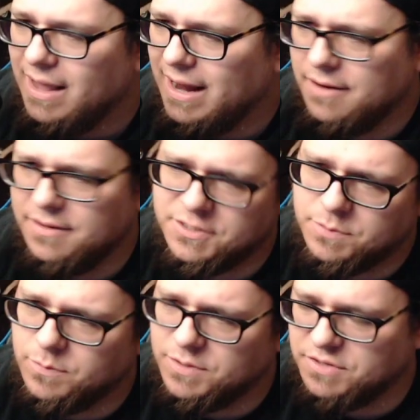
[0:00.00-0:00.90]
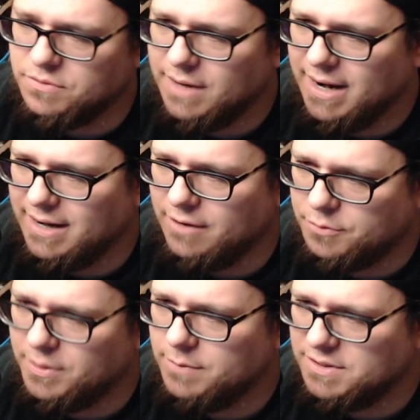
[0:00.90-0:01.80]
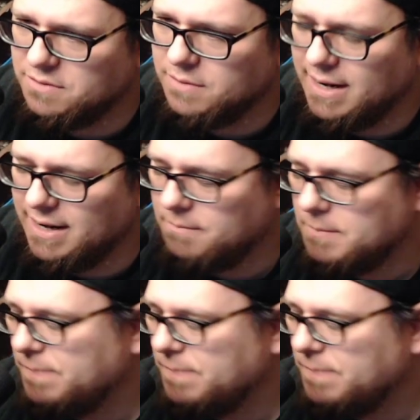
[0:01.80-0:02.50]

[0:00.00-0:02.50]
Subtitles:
and this one wasn't ready. 3 wasn't ready.